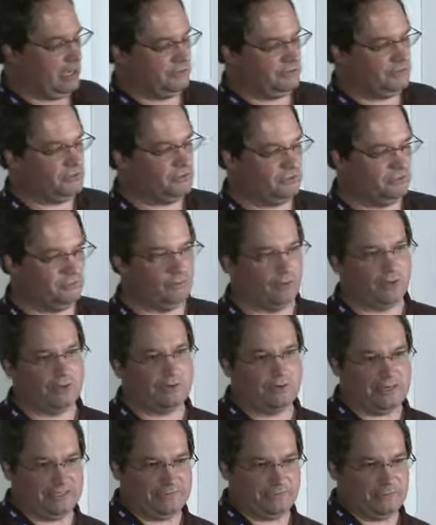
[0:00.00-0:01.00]
to
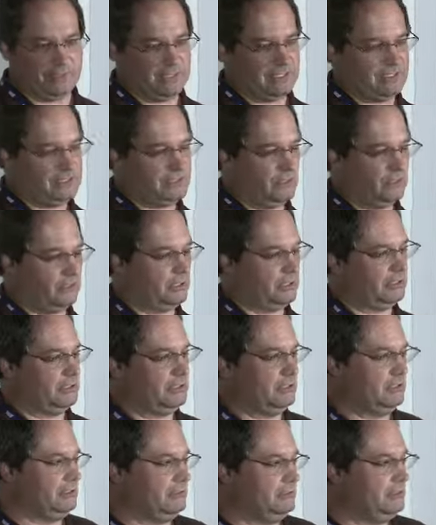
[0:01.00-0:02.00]
work within Solr,
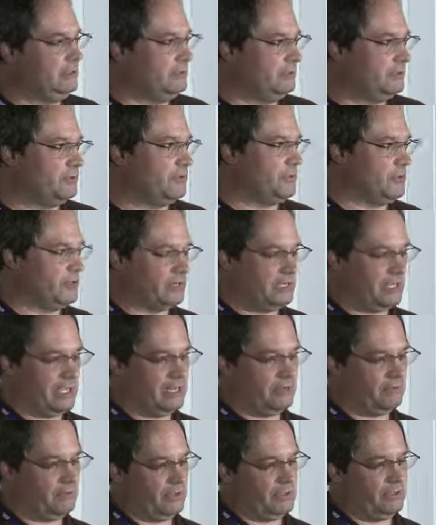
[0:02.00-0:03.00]

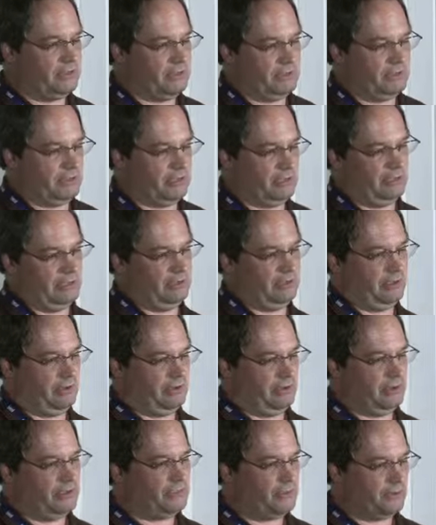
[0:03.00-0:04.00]
communicate with the
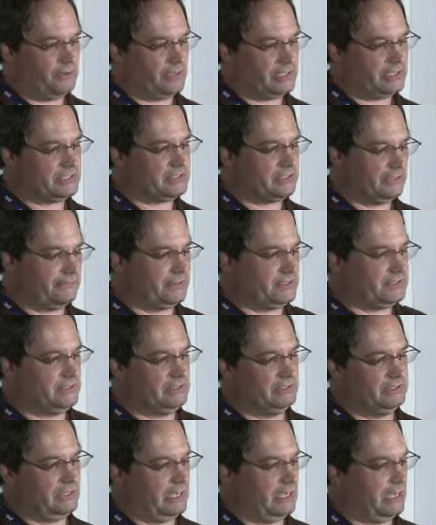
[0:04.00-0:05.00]
authority
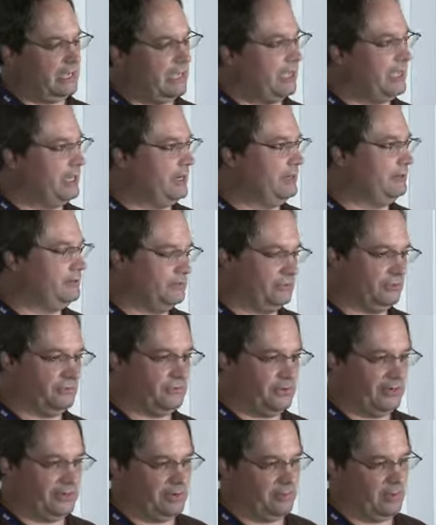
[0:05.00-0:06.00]
service, and do the
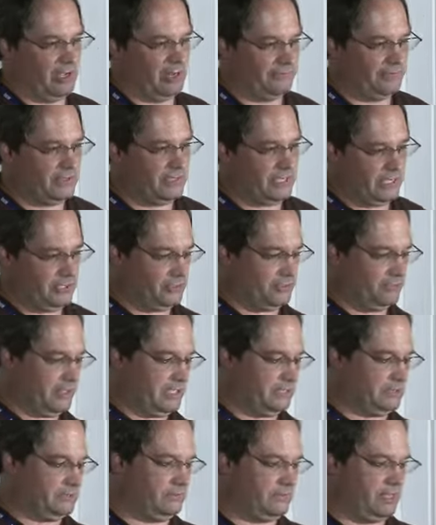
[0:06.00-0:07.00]
query modification
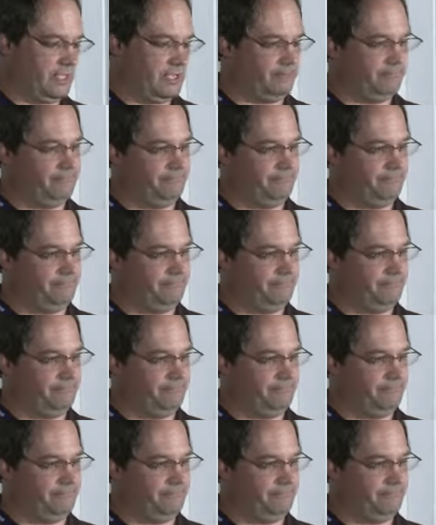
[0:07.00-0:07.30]
based on that.